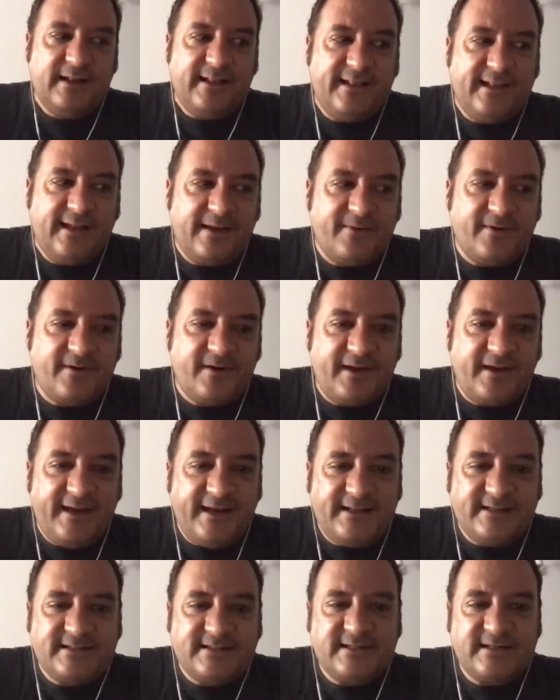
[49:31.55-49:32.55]
never
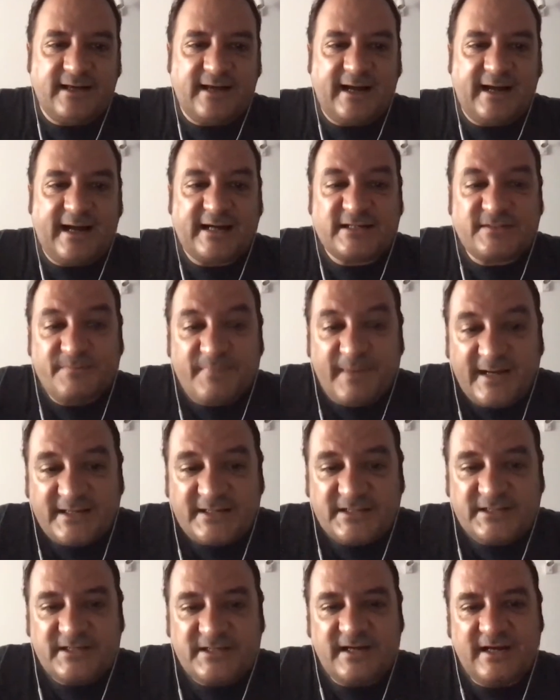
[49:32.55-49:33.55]
eats as
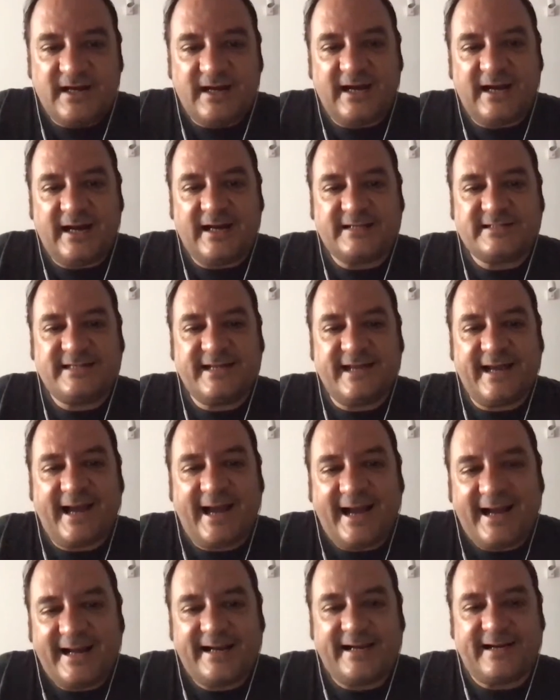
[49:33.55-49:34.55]
much as the
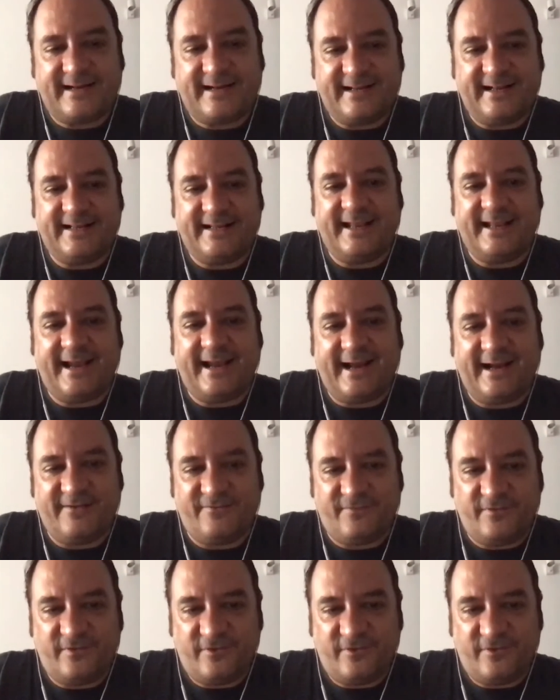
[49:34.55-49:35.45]
hunger that they have.